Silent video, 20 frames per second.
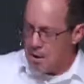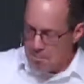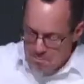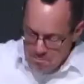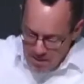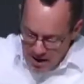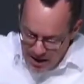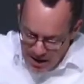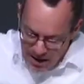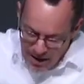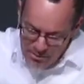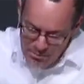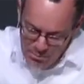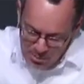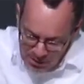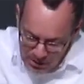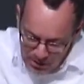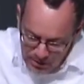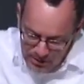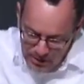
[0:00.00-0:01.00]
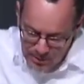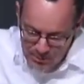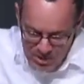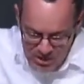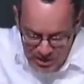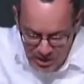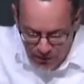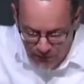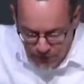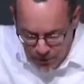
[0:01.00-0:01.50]
man peel
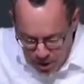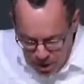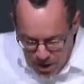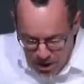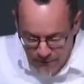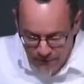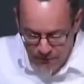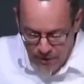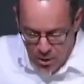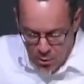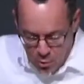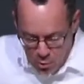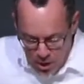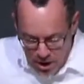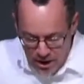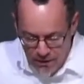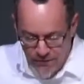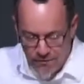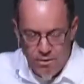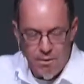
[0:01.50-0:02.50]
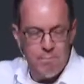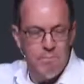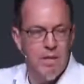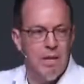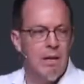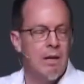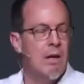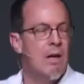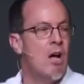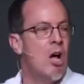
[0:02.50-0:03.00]
himself off away from the